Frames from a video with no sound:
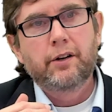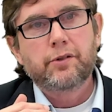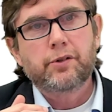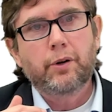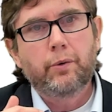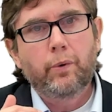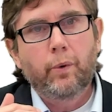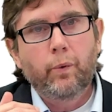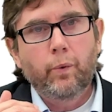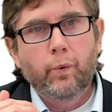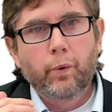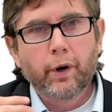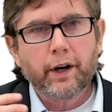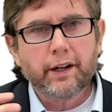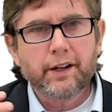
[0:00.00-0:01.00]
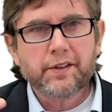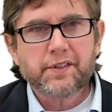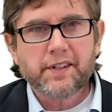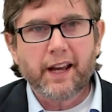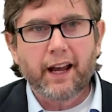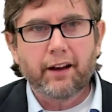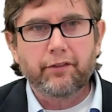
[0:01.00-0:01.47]
So we're going to
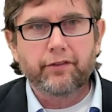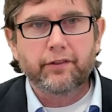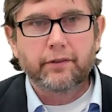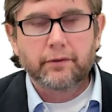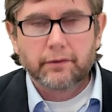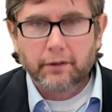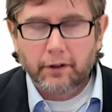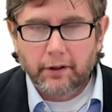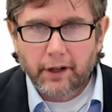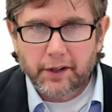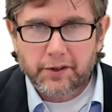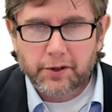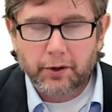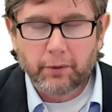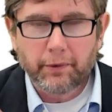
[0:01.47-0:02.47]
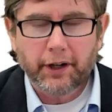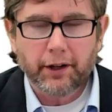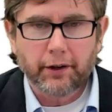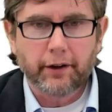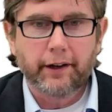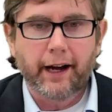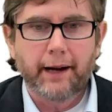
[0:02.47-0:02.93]
save, assume we
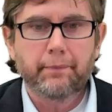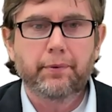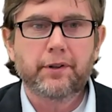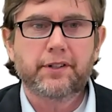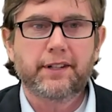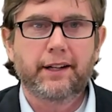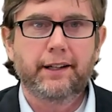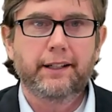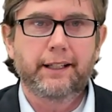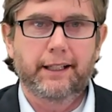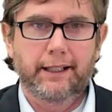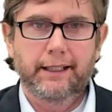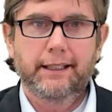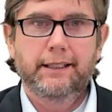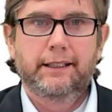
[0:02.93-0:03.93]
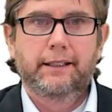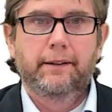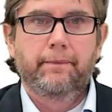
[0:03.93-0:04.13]
can earn 9% a year,